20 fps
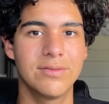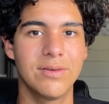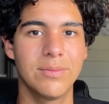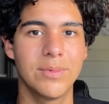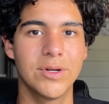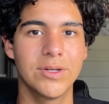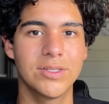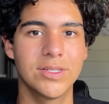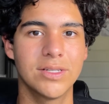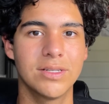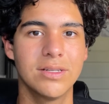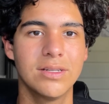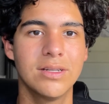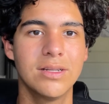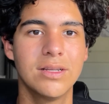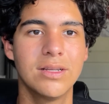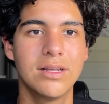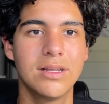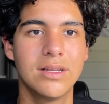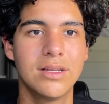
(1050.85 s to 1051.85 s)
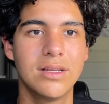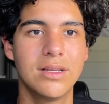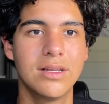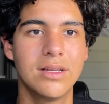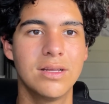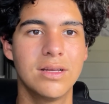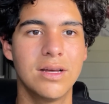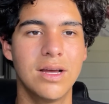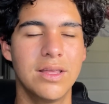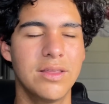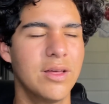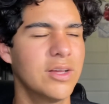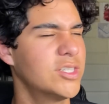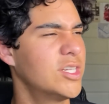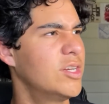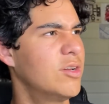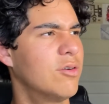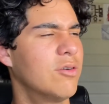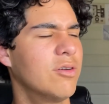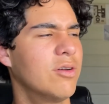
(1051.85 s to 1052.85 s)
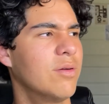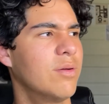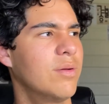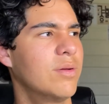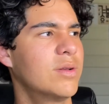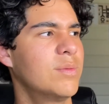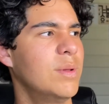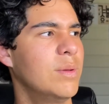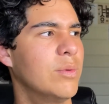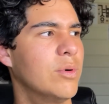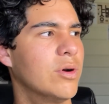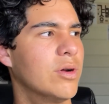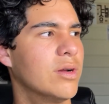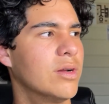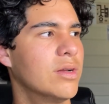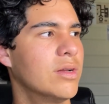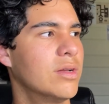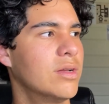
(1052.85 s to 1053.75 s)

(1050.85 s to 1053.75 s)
immersion. Actually no, or it could be more.